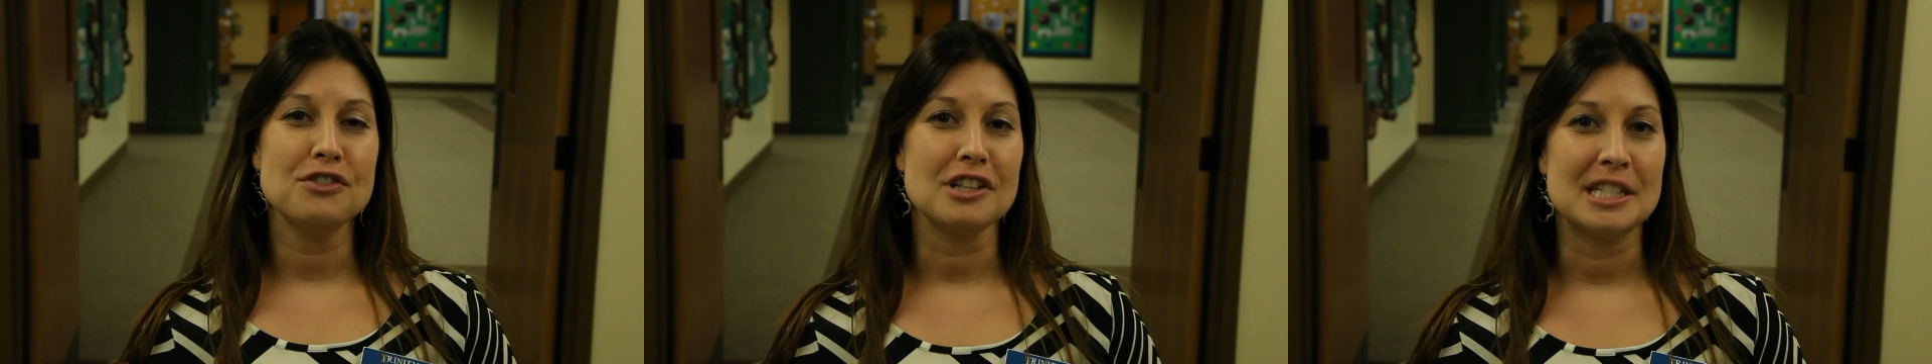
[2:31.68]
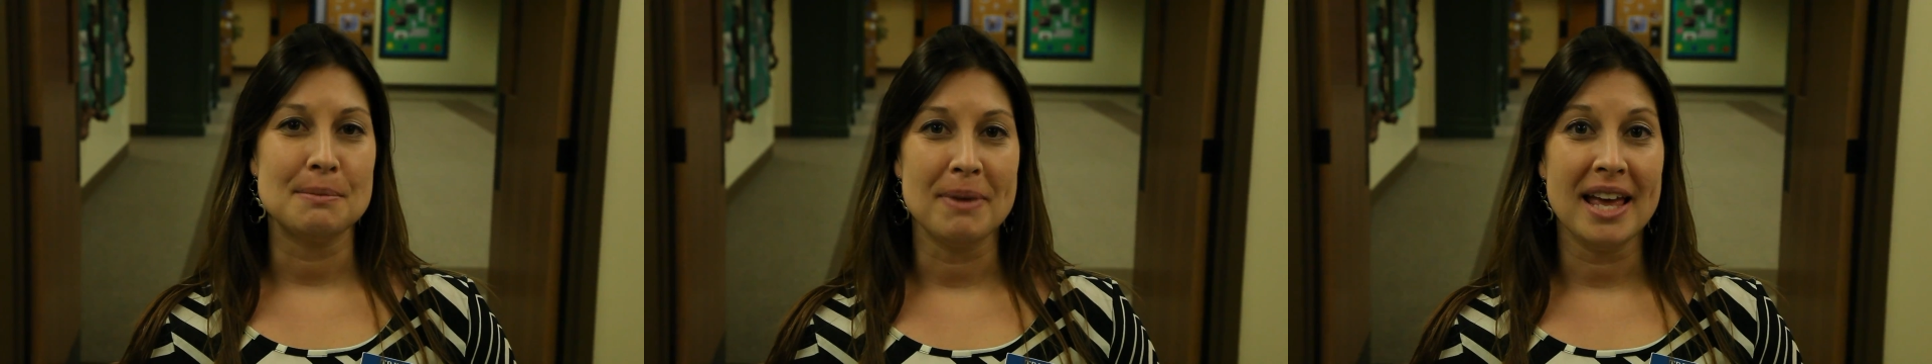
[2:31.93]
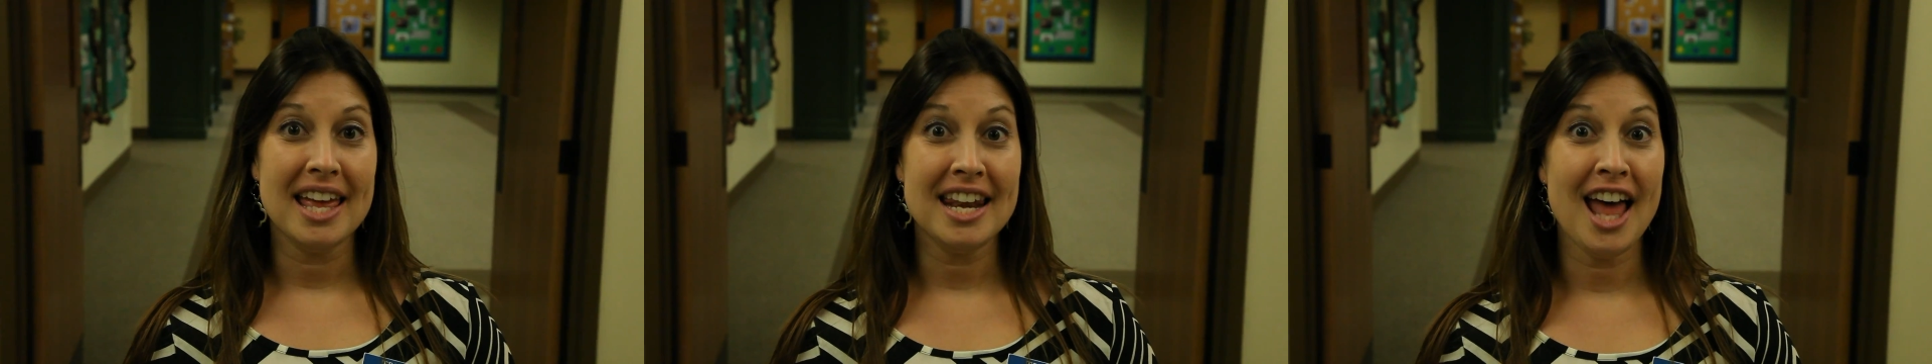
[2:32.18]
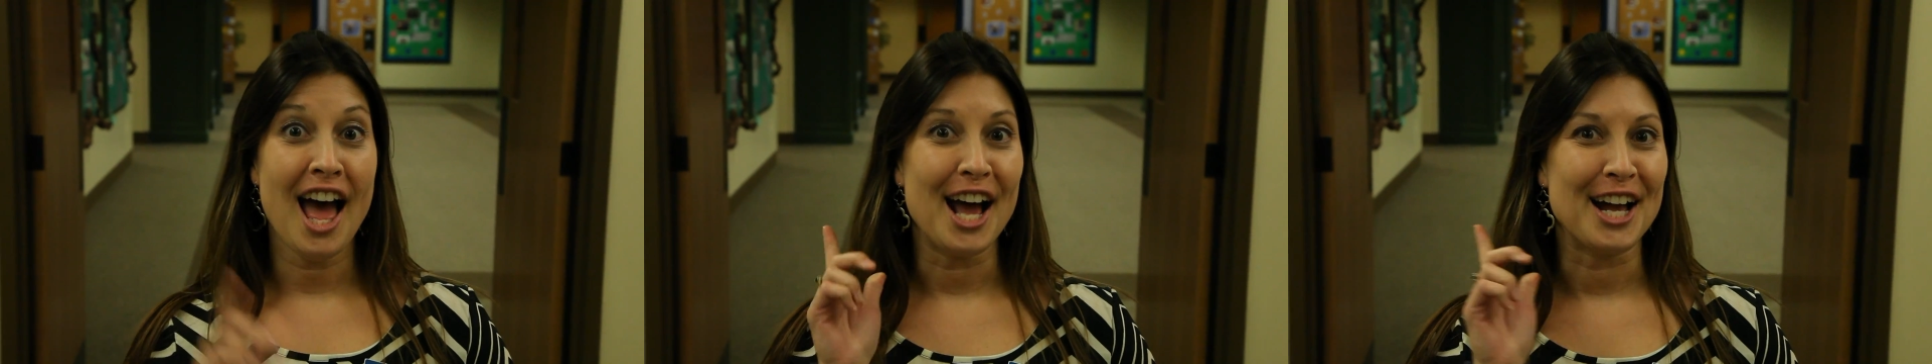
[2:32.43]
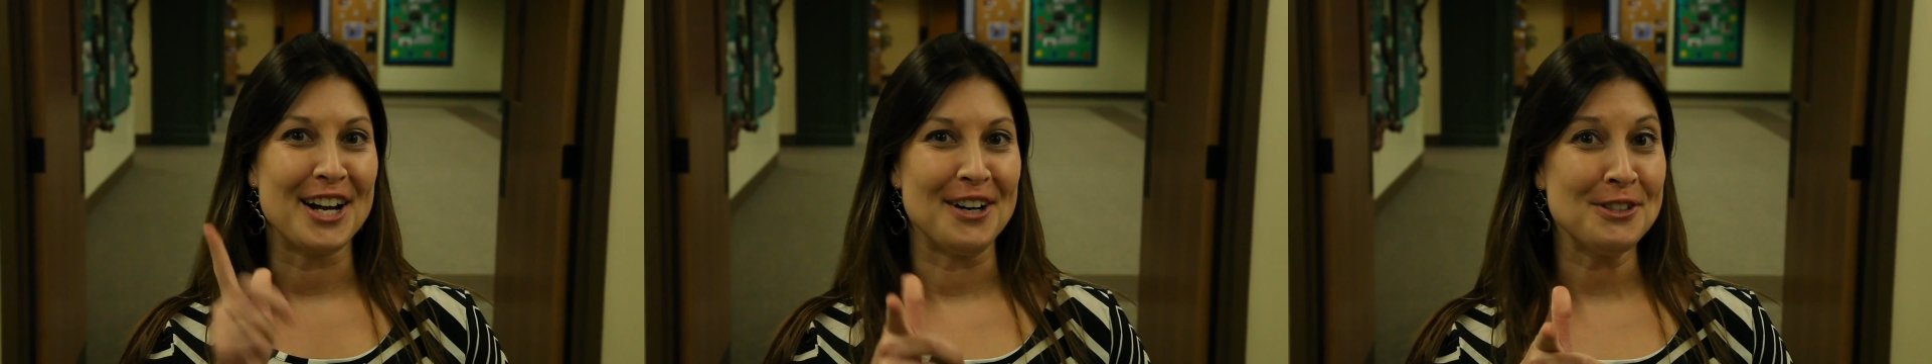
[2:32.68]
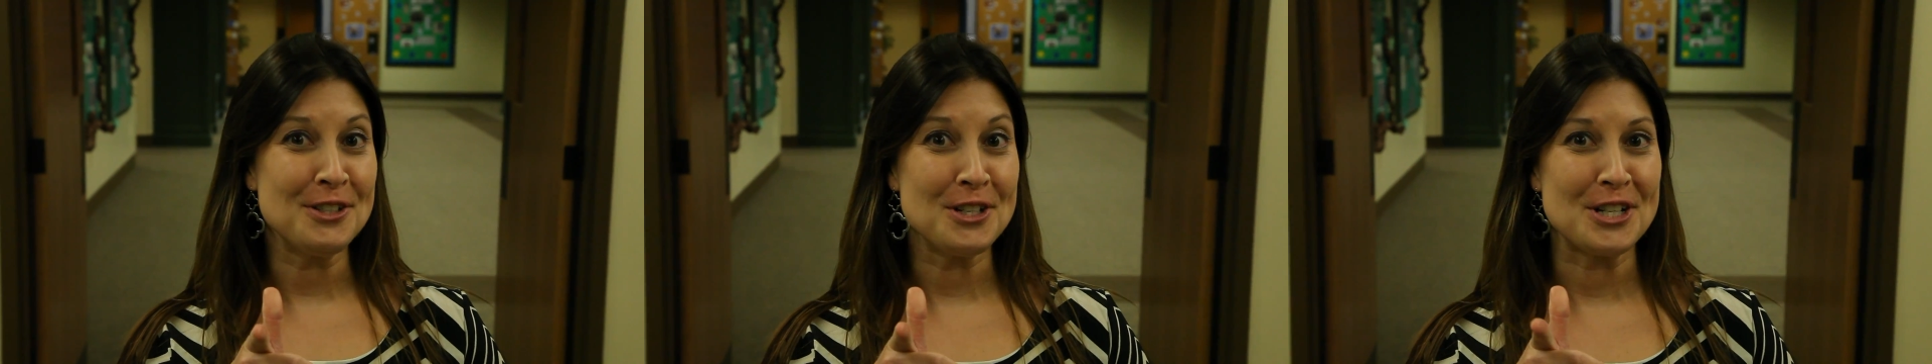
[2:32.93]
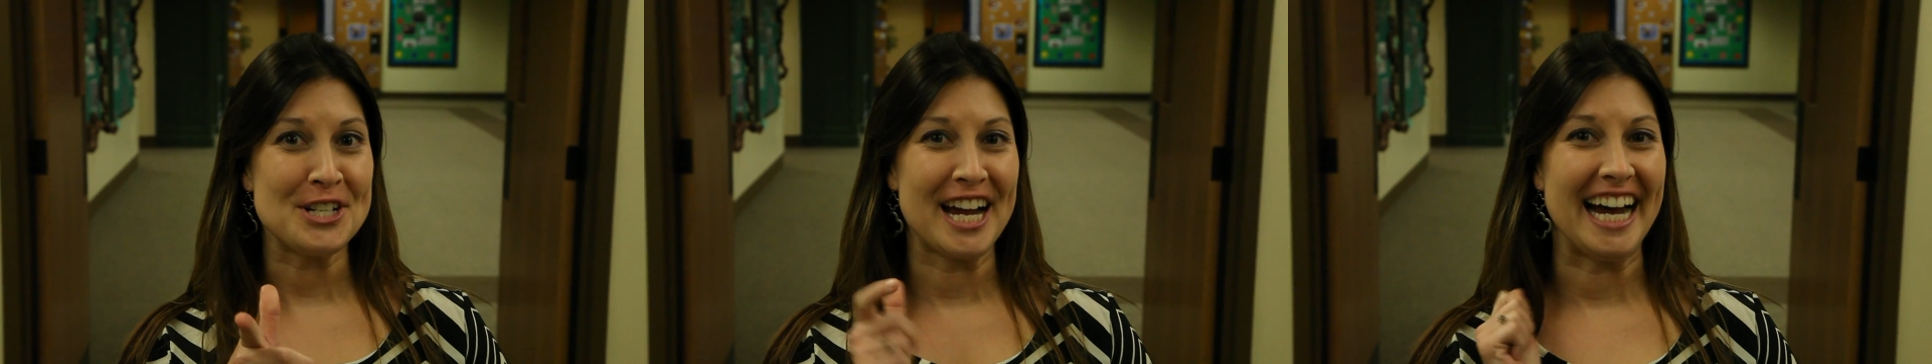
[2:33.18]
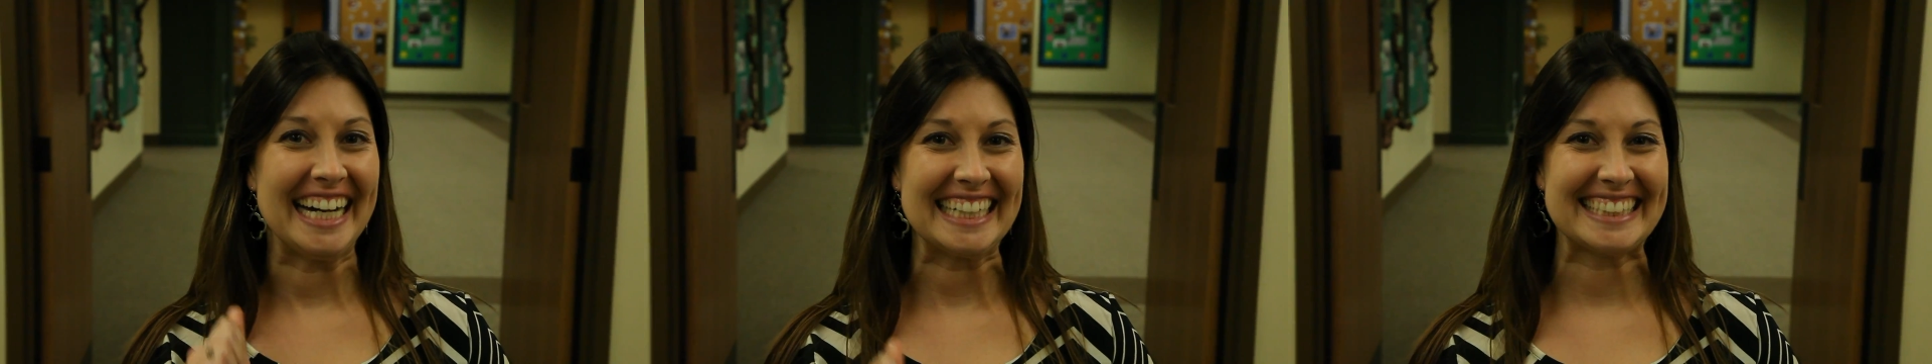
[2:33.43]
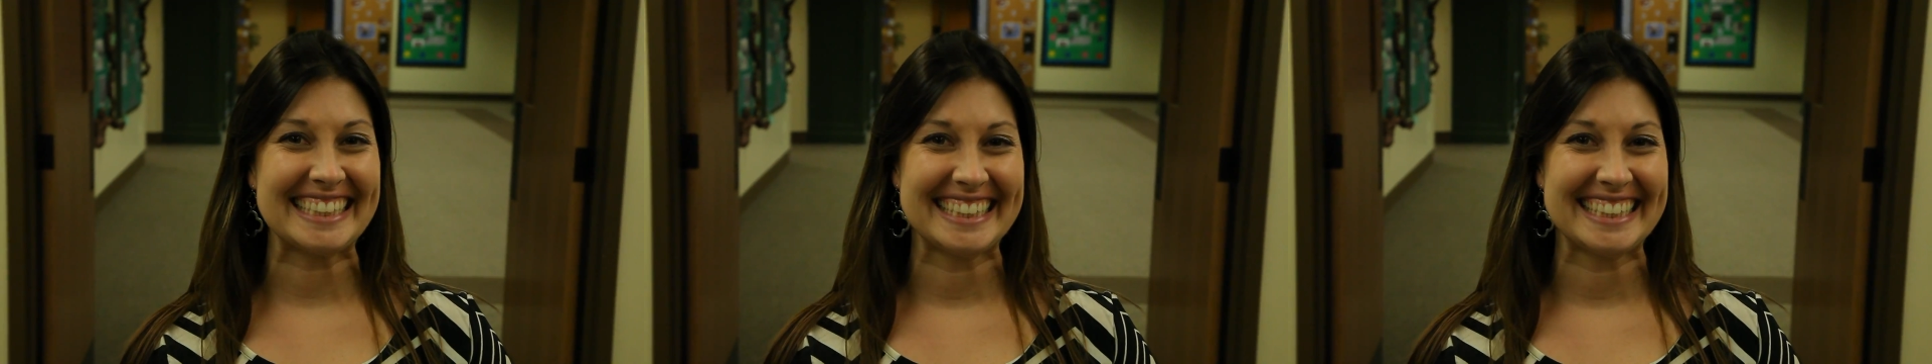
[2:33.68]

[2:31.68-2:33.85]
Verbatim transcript: just been culture shocked.